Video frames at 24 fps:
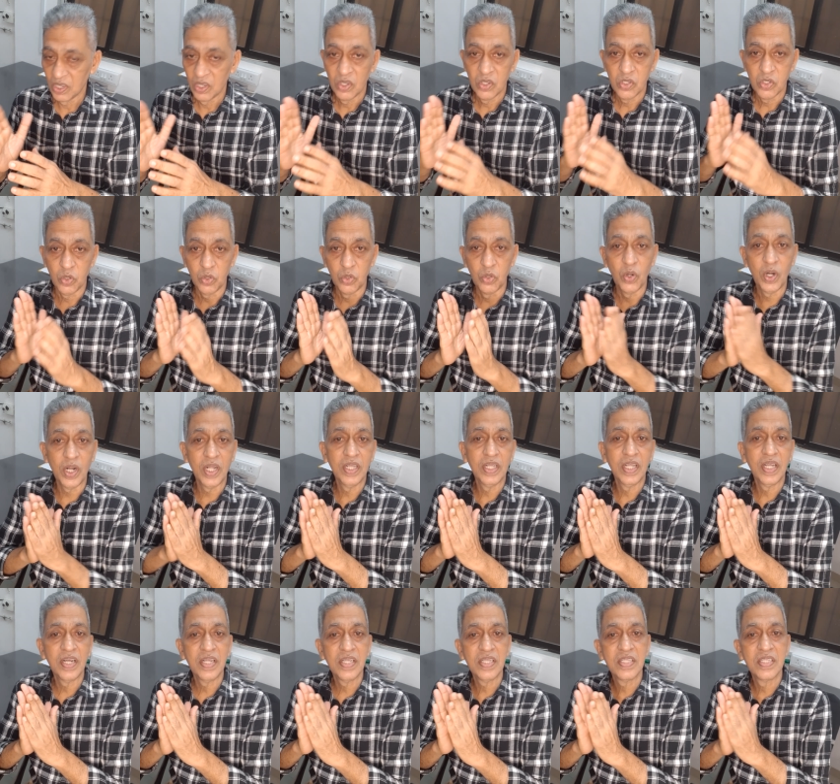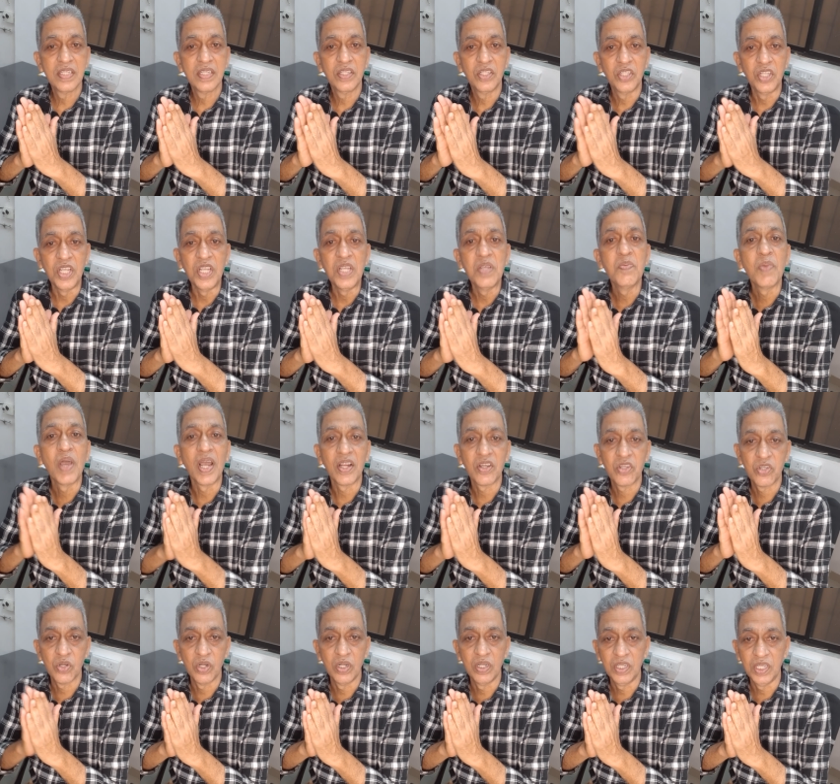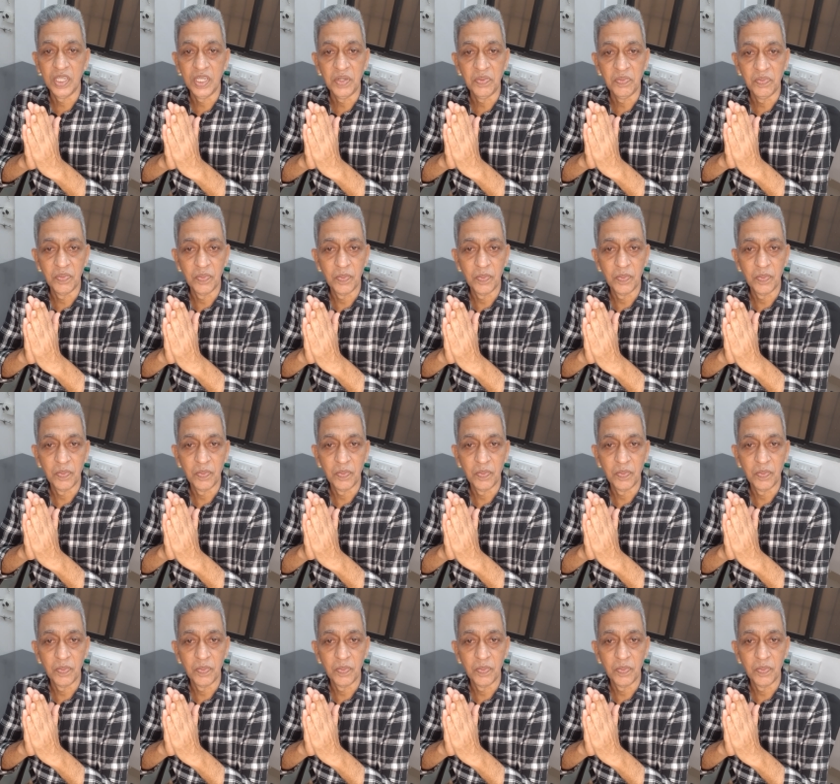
So Dhurandar is the theme, actual theme.